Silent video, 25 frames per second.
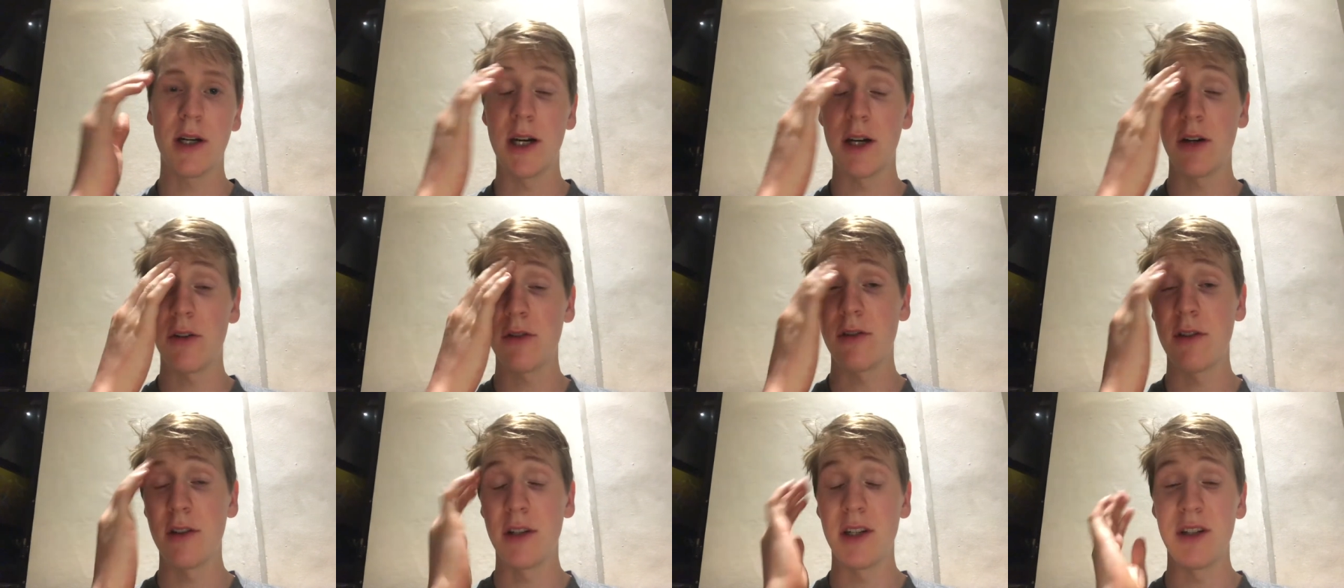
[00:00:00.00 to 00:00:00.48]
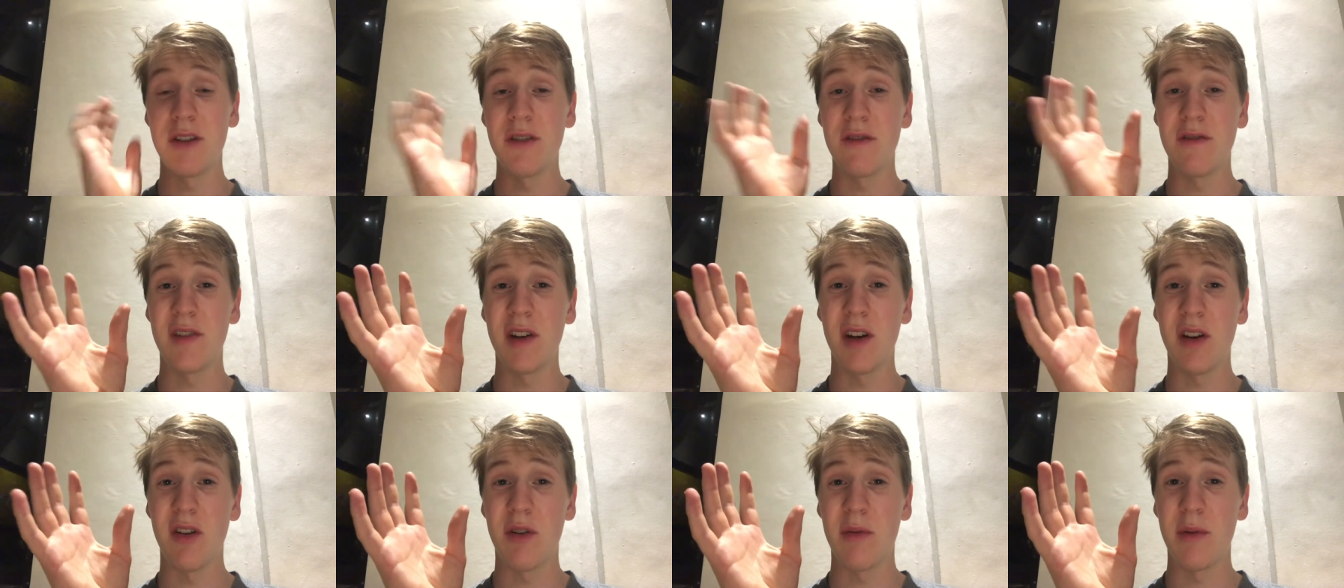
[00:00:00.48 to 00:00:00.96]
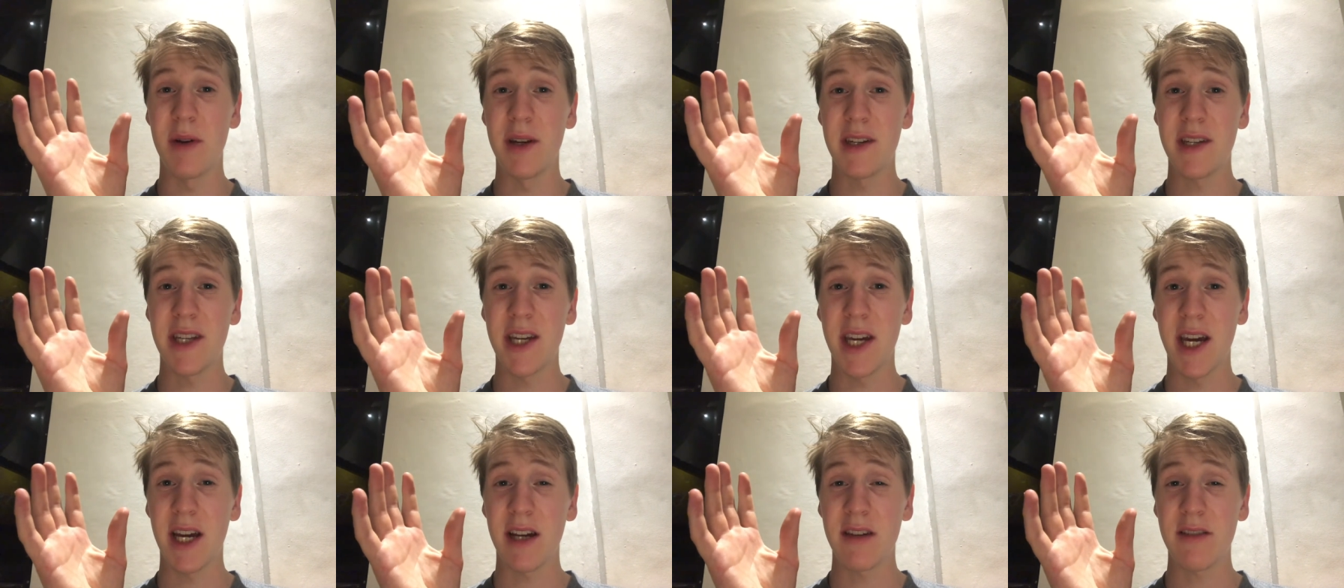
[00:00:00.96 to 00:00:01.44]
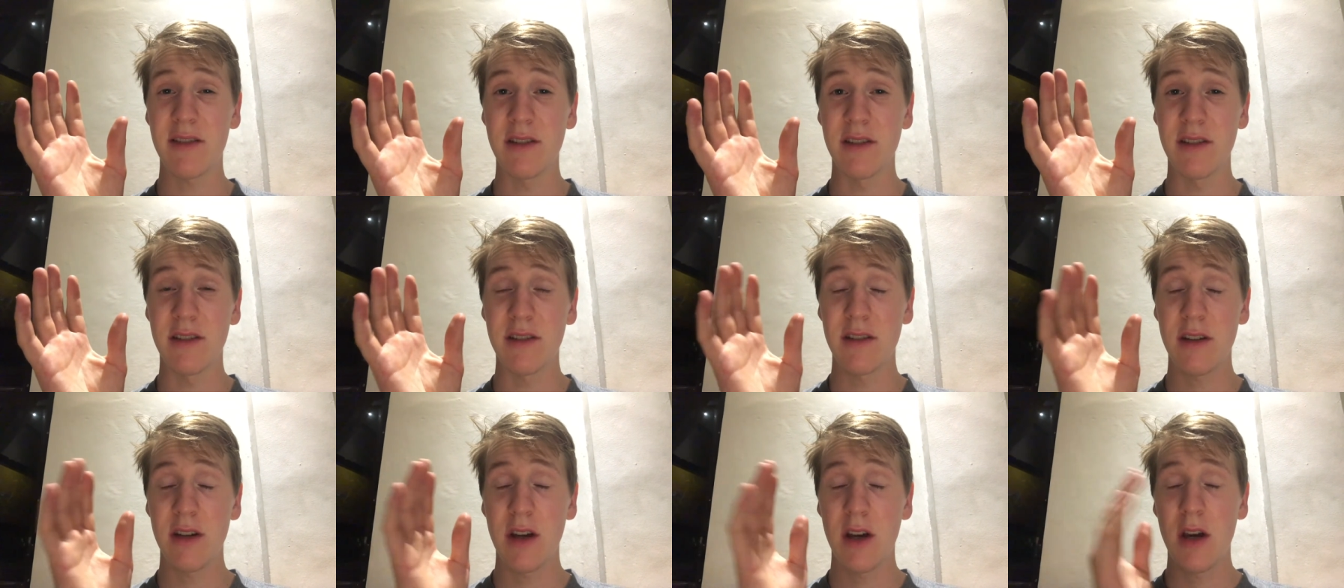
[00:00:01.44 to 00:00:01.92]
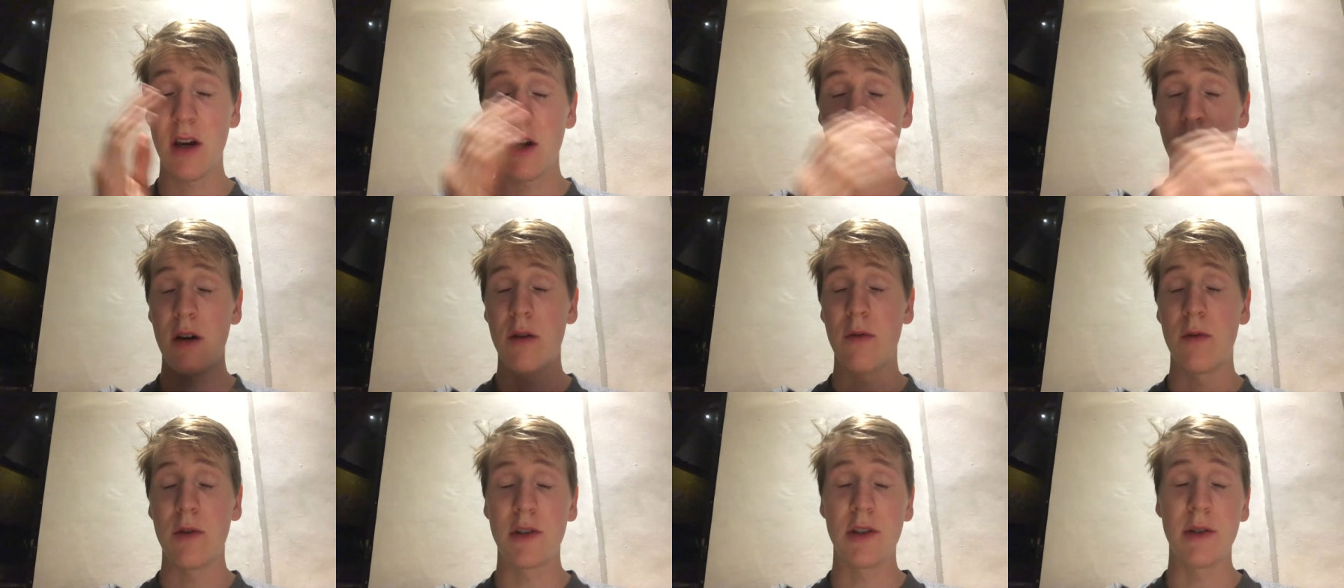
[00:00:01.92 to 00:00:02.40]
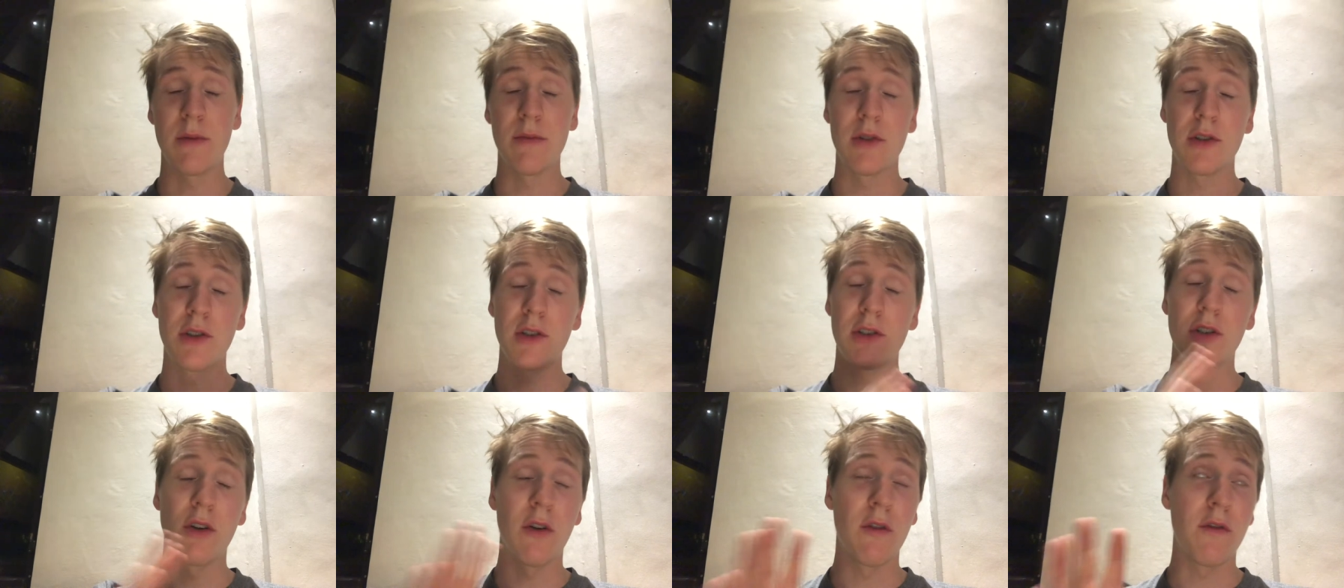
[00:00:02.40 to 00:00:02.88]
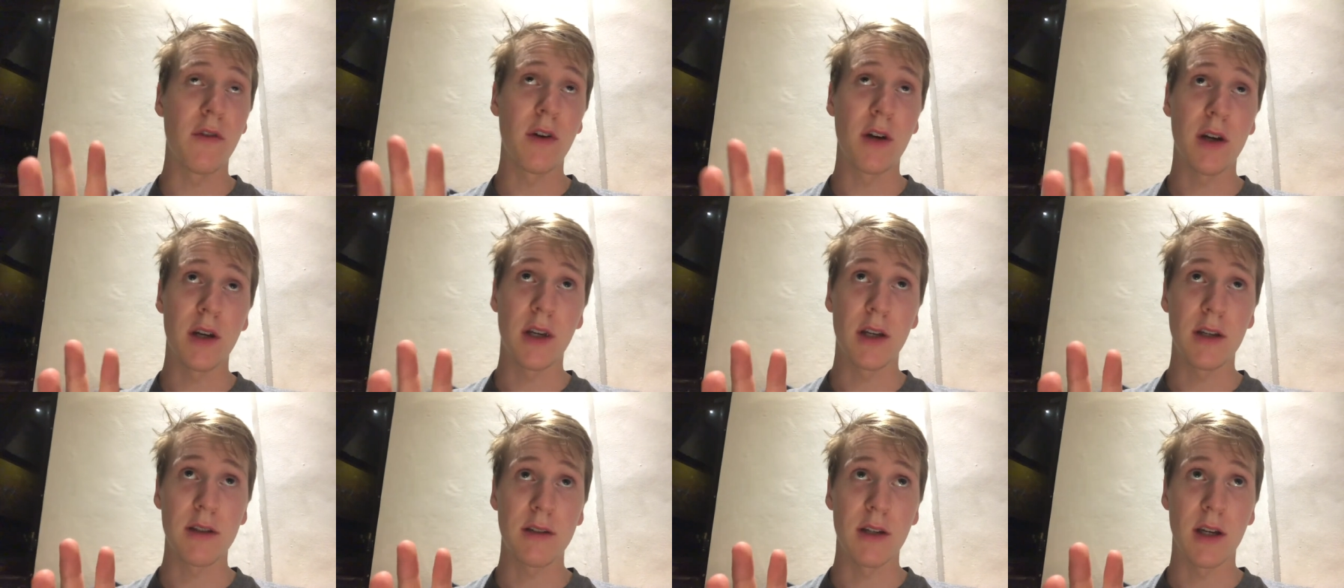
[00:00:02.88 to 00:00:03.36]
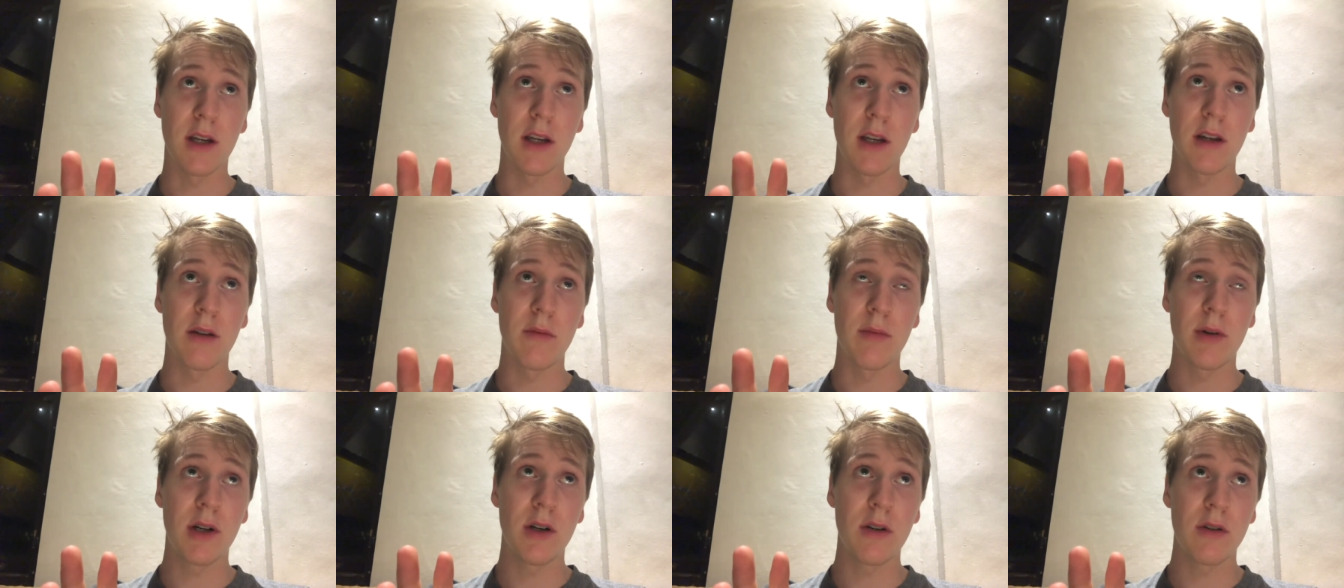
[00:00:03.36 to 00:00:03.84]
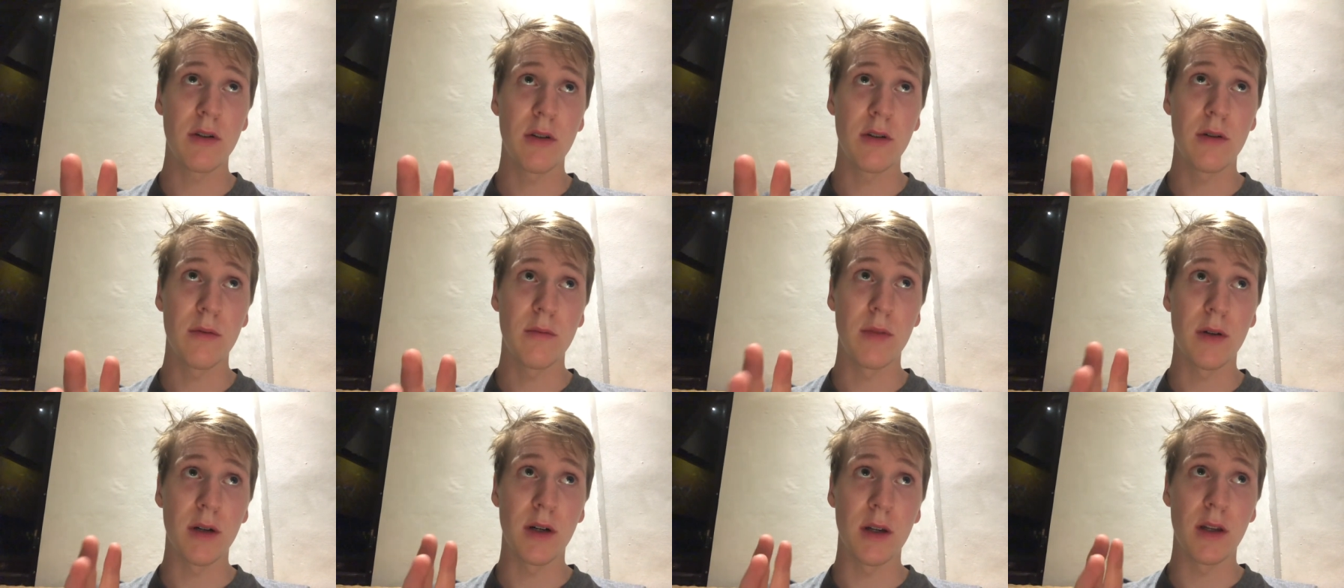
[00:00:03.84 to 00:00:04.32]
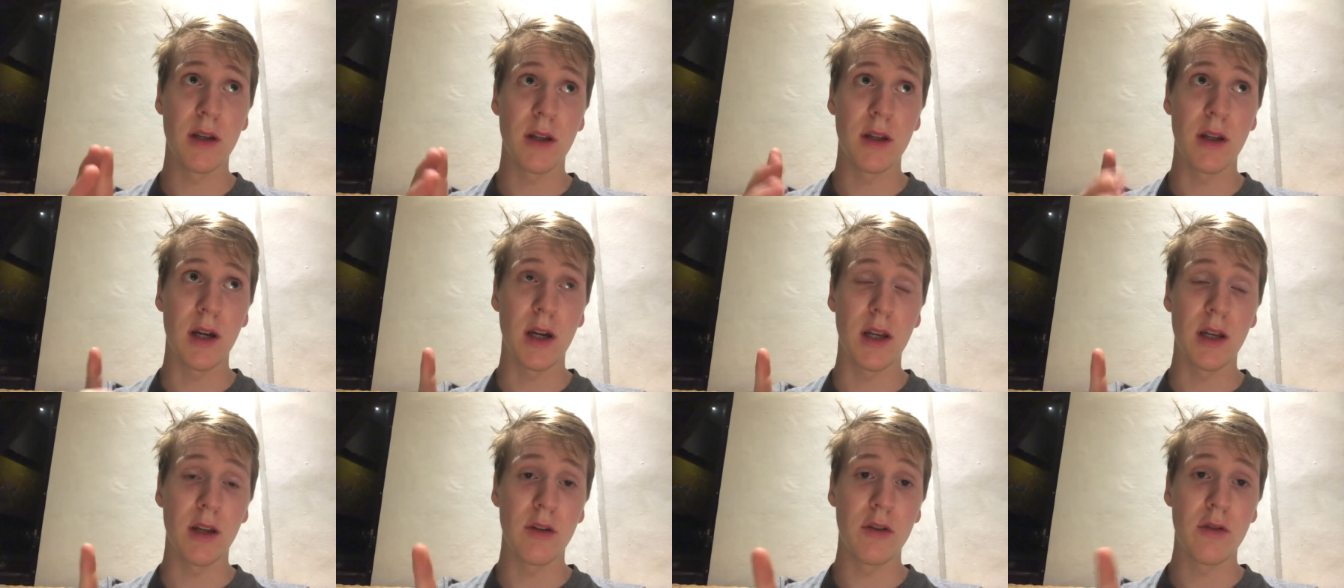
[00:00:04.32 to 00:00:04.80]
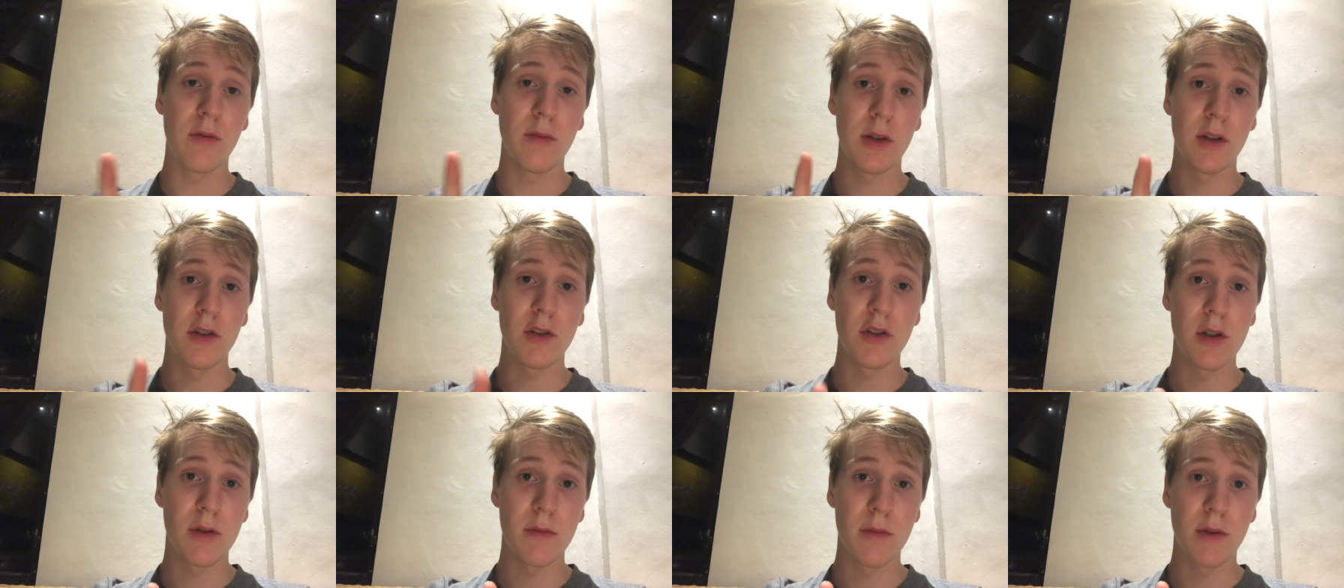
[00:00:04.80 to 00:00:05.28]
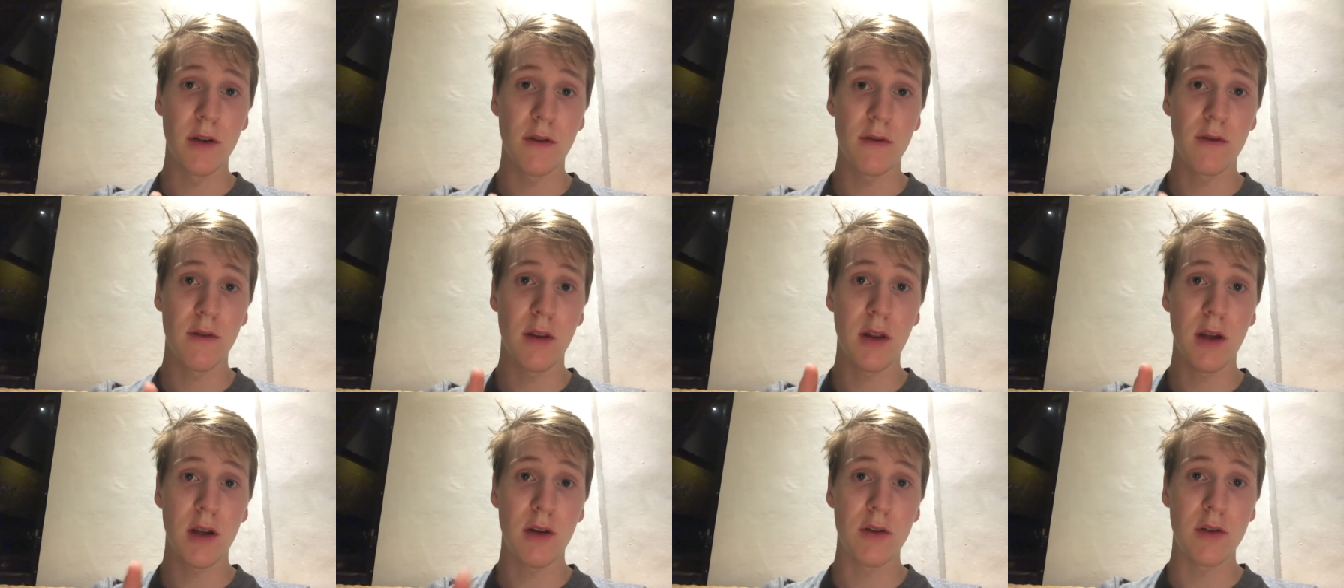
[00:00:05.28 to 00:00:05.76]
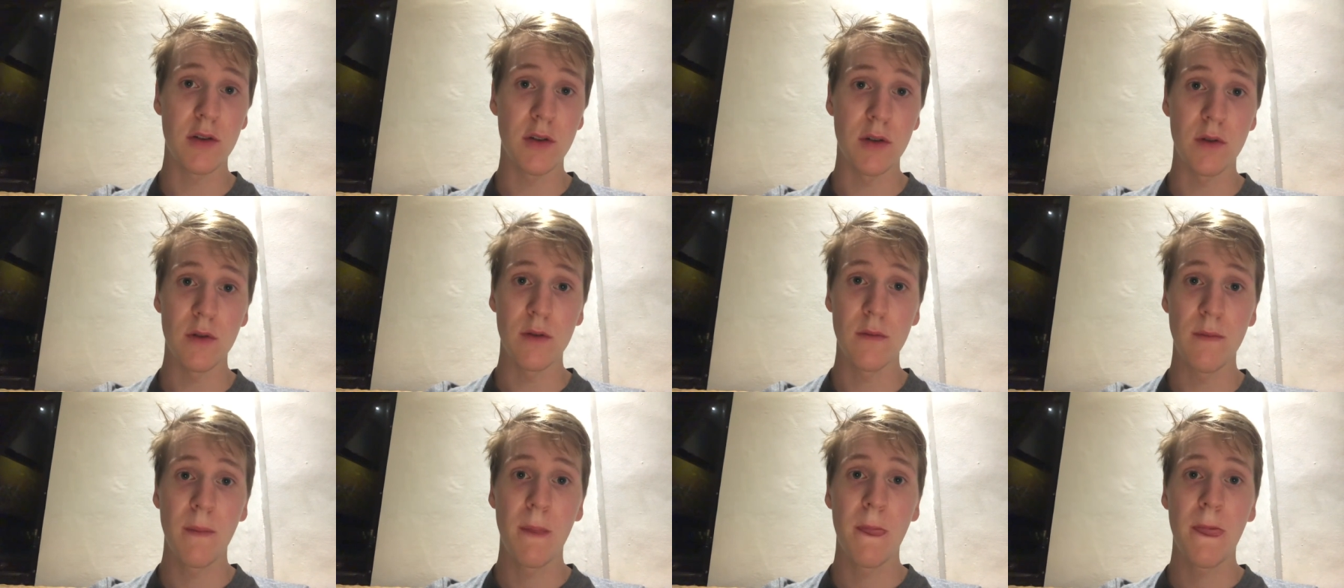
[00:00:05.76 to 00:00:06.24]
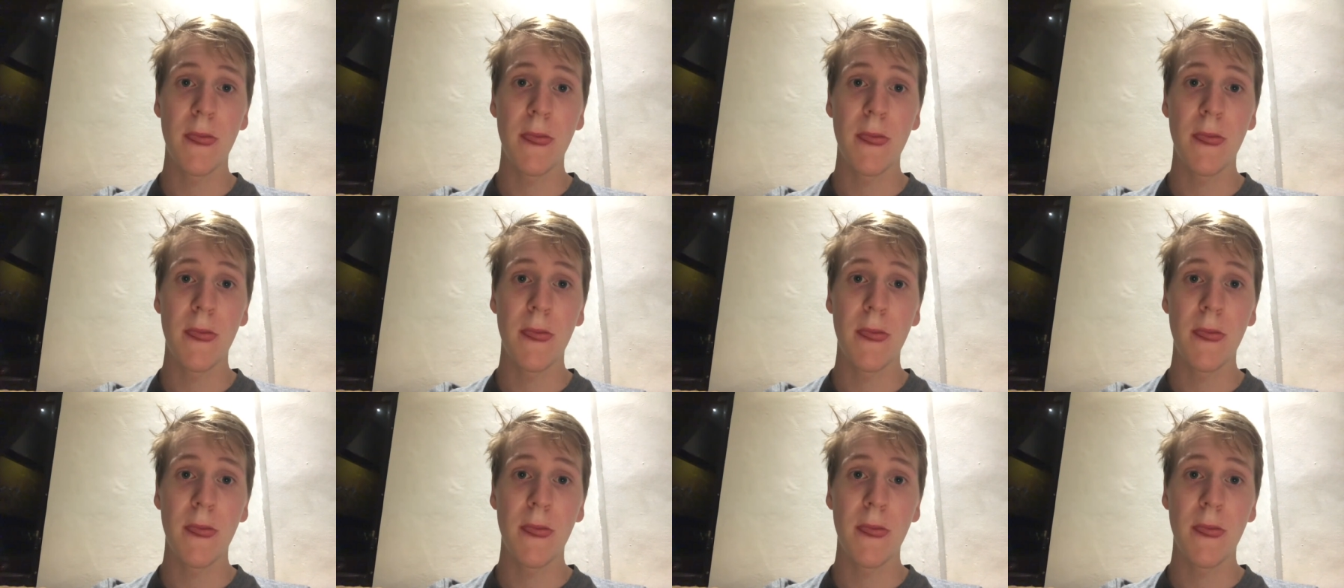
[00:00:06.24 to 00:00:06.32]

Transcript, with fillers: I also need to figure out my taxes, which I'm so fucking excited about, but I need to be in Germany for that too.